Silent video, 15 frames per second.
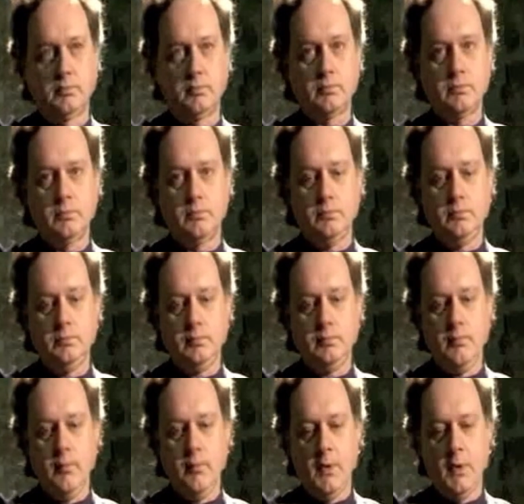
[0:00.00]
I may
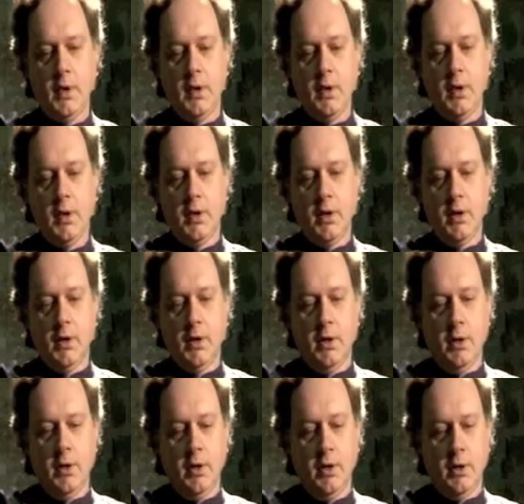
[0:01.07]
sometimes
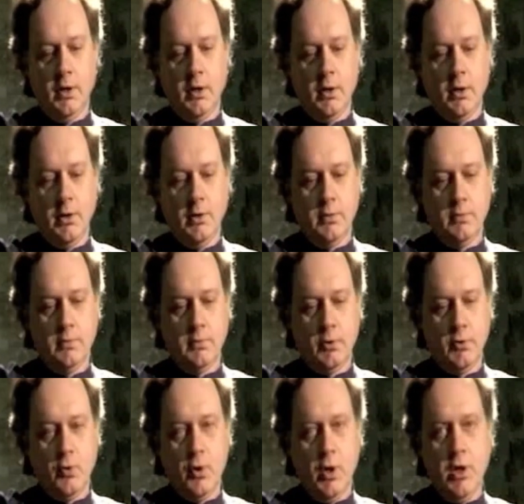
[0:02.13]
advise you to control
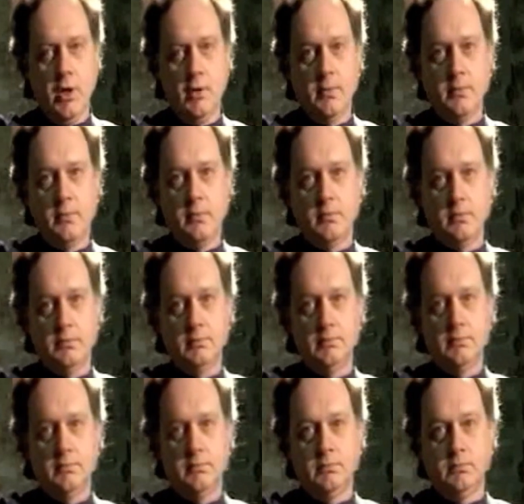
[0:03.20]
the contact
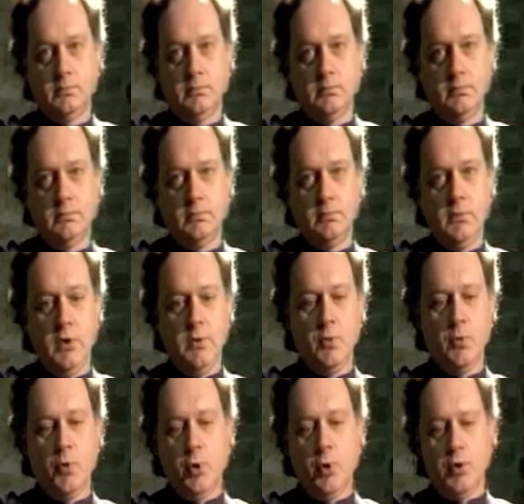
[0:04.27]
with the
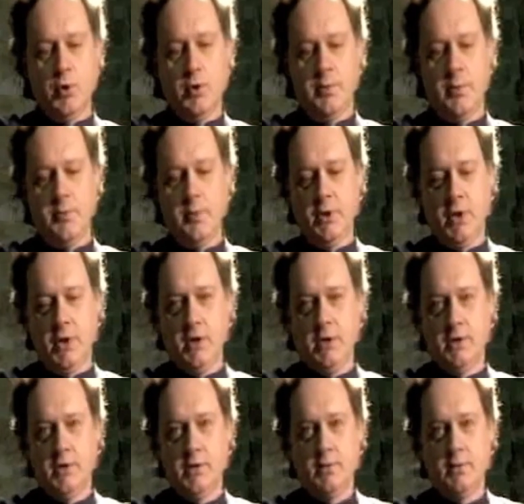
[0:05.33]
string using the
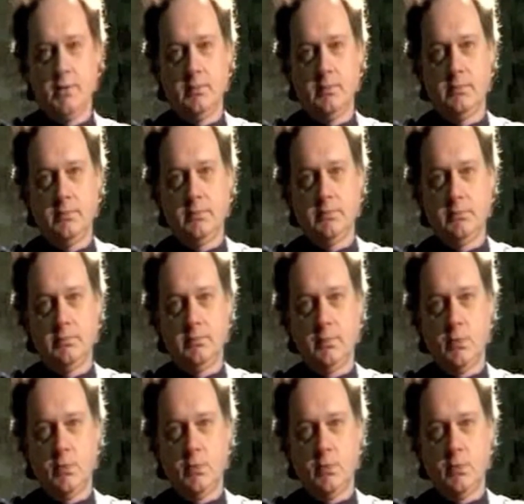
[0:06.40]
ring finger,